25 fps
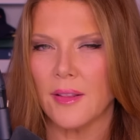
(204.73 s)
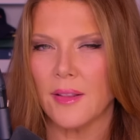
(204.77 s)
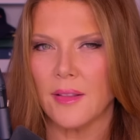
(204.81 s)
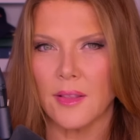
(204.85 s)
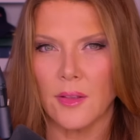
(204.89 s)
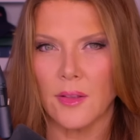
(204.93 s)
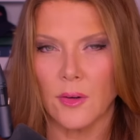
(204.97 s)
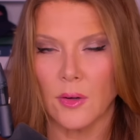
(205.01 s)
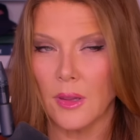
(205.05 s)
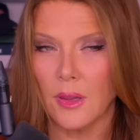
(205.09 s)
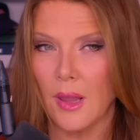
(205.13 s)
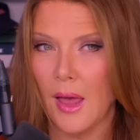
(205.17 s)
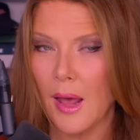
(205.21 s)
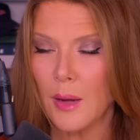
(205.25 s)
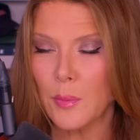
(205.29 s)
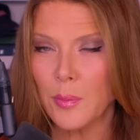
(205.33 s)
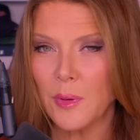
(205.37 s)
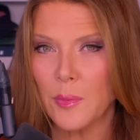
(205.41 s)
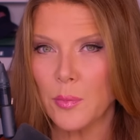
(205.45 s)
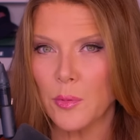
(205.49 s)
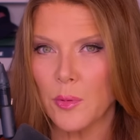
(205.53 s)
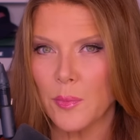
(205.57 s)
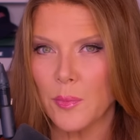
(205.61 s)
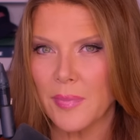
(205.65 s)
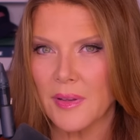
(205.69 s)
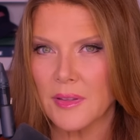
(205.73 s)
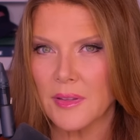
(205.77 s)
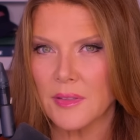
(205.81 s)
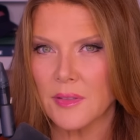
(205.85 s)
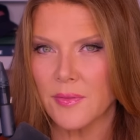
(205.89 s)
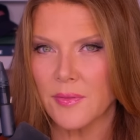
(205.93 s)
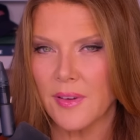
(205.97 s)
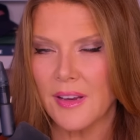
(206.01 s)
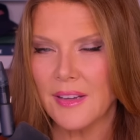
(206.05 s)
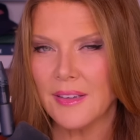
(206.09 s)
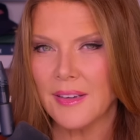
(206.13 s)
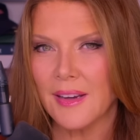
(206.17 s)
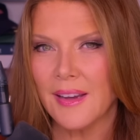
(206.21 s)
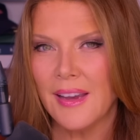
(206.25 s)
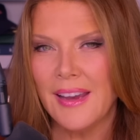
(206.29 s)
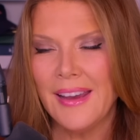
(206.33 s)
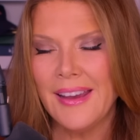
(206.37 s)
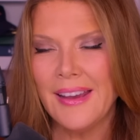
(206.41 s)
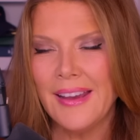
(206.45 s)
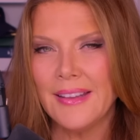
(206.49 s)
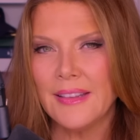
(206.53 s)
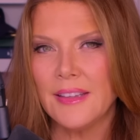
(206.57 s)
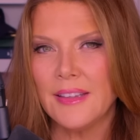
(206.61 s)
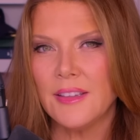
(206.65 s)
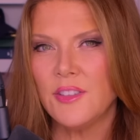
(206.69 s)
I think there are a lot of people in Pennsylvania
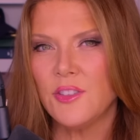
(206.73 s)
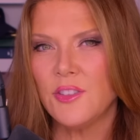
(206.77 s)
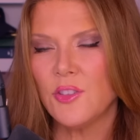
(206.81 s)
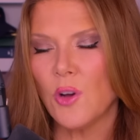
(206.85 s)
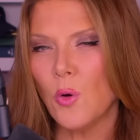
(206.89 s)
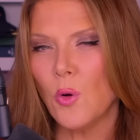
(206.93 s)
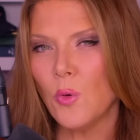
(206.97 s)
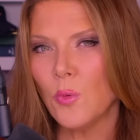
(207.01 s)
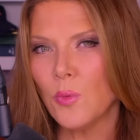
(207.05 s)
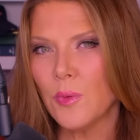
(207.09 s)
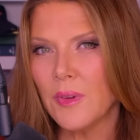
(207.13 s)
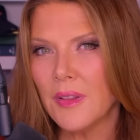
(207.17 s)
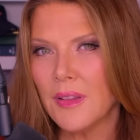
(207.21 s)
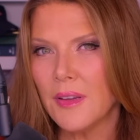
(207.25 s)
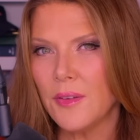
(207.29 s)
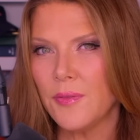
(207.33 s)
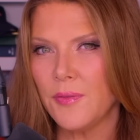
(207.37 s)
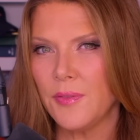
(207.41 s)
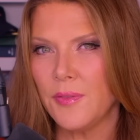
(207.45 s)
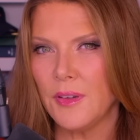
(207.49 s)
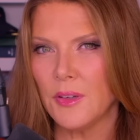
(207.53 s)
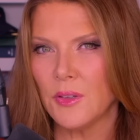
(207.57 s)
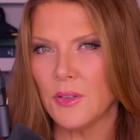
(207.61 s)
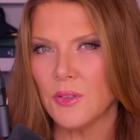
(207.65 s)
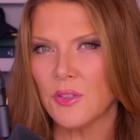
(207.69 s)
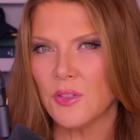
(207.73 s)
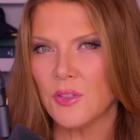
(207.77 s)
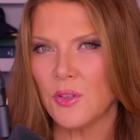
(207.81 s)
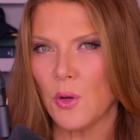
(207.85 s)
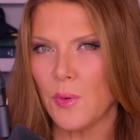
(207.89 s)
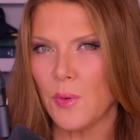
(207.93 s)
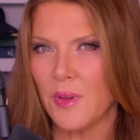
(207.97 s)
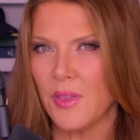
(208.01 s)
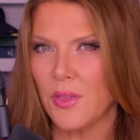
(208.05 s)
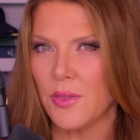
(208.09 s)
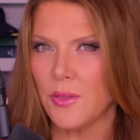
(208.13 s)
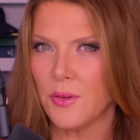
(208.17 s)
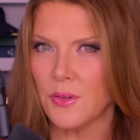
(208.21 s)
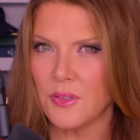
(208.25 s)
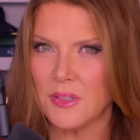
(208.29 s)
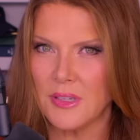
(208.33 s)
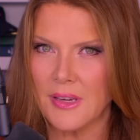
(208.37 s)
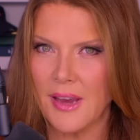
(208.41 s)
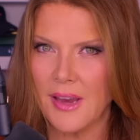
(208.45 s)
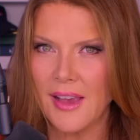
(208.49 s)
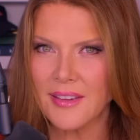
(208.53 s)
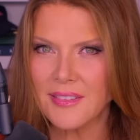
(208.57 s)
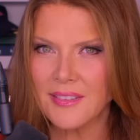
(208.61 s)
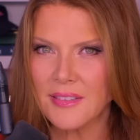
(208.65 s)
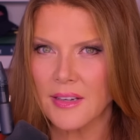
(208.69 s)
that don't really feel so
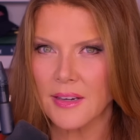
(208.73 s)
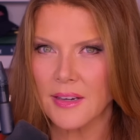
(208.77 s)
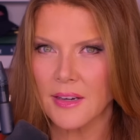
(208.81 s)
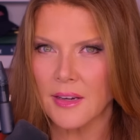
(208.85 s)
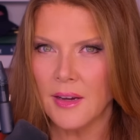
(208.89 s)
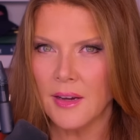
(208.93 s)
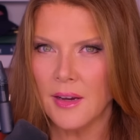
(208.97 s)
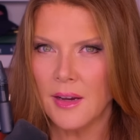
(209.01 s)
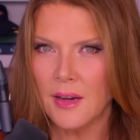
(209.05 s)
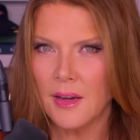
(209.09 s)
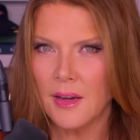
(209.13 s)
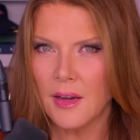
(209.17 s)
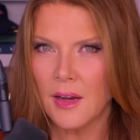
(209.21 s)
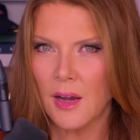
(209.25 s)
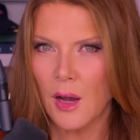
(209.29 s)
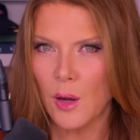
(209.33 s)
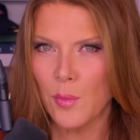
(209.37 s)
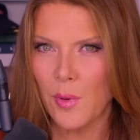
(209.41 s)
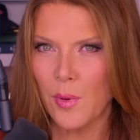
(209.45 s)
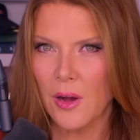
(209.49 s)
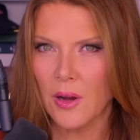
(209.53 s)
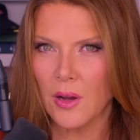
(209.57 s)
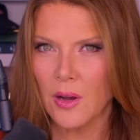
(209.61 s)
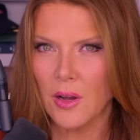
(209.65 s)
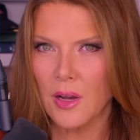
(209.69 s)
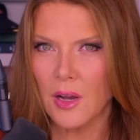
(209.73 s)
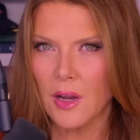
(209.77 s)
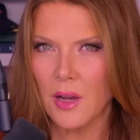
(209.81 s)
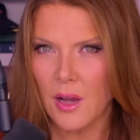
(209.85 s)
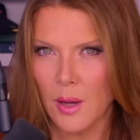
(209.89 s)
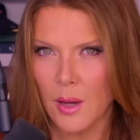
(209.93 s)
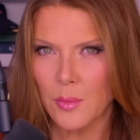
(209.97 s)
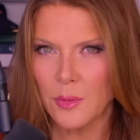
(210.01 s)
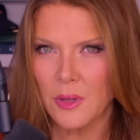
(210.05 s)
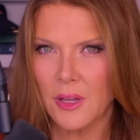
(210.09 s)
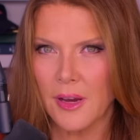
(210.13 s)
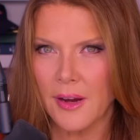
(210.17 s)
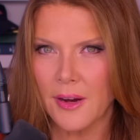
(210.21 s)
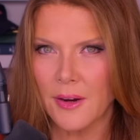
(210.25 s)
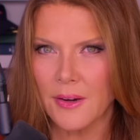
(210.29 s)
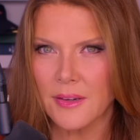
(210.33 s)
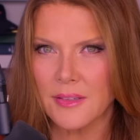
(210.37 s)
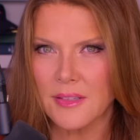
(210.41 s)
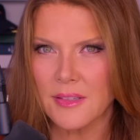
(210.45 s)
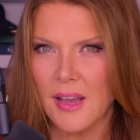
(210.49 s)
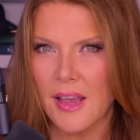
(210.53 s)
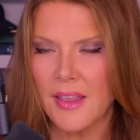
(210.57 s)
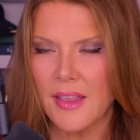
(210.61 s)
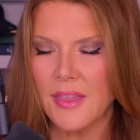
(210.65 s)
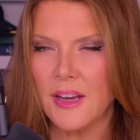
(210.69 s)
enthusiastic about Kamala
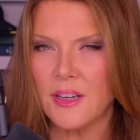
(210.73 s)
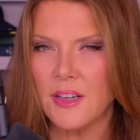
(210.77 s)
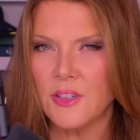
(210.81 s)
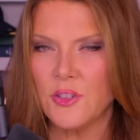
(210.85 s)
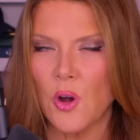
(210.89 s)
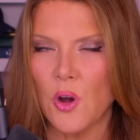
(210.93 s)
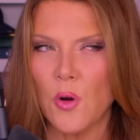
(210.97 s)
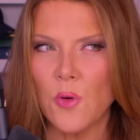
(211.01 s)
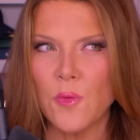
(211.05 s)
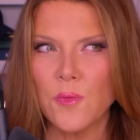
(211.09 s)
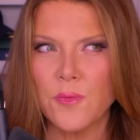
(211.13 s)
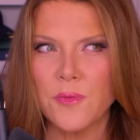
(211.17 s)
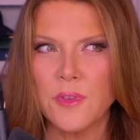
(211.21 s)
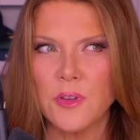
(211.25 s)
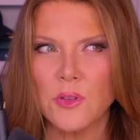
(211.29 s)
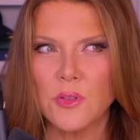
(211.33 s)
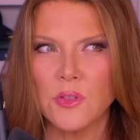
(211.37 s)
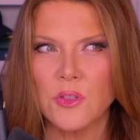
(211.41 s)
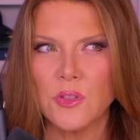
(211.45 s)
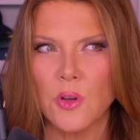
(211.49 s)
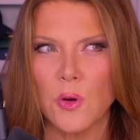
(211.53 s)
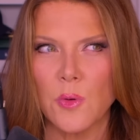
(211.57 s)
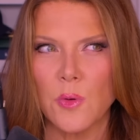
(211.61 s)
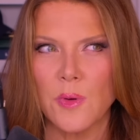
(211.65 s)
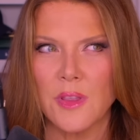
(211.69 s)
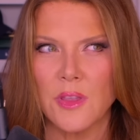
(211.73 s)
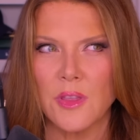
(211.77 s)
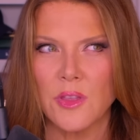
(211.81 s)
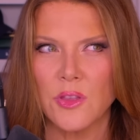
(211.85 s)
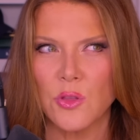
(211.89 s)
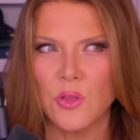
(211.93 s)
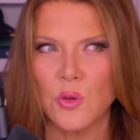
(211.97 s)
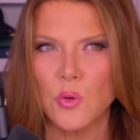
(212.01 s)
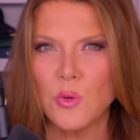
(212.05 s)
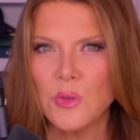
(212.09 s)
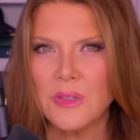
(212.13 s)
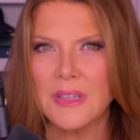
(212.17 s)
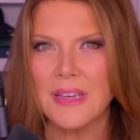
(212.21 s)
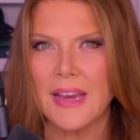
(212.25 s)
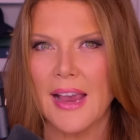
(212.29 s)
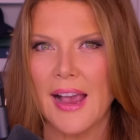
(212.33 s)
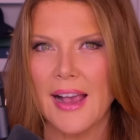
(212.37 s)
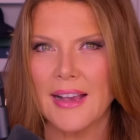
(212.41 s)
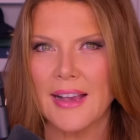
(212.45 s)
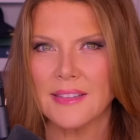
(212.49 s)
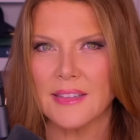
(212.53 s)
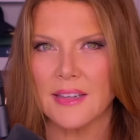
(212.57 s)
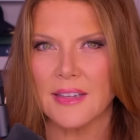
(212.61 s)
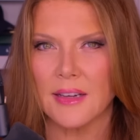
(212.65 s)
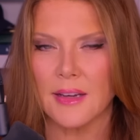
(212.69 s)
Harris, and they don't feel so
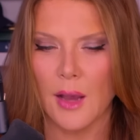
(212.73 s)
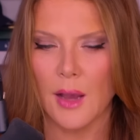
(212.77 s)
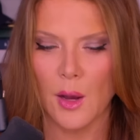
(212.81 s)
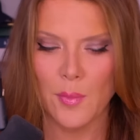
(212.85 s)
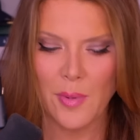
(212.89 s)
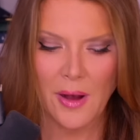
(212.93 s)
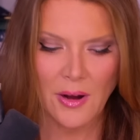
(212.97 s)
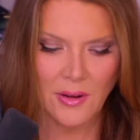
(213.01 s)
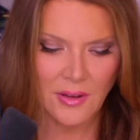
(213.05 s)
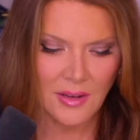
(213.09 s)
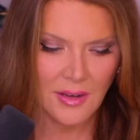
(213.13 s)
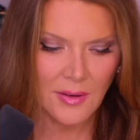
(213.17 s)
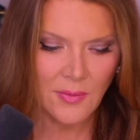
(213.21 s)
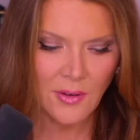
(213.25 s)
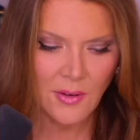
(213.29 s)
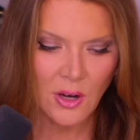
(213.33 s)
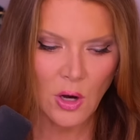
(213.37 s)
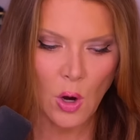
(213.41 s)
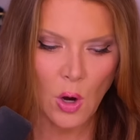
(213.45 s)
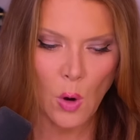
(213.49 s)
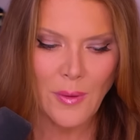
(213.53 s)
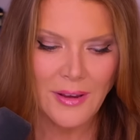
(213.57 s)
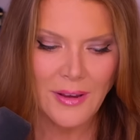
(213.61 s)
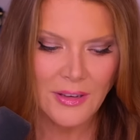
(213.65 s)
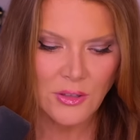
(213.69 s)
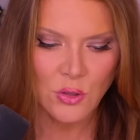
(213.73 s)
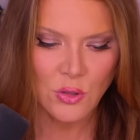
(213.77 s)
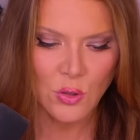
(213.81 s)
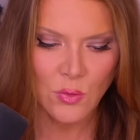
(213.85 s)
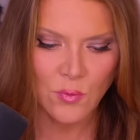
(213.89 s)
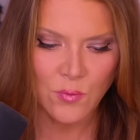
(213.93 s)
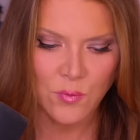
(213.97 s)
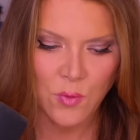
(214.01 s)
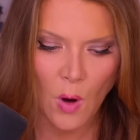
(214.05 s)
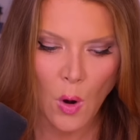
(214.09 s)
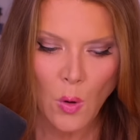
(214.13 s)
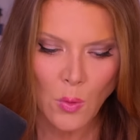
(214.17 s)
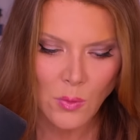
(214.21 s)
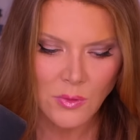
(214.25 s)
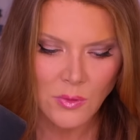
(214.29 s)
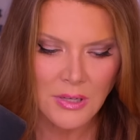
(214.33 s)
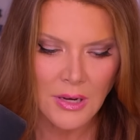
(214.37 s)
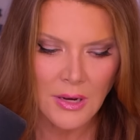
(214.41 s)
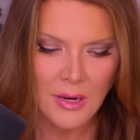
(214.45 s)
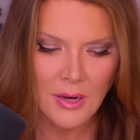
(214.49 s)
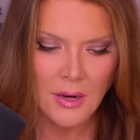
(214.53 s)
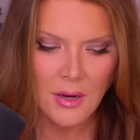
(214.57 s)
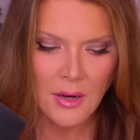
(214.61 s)
enthusiastic about even going to vote,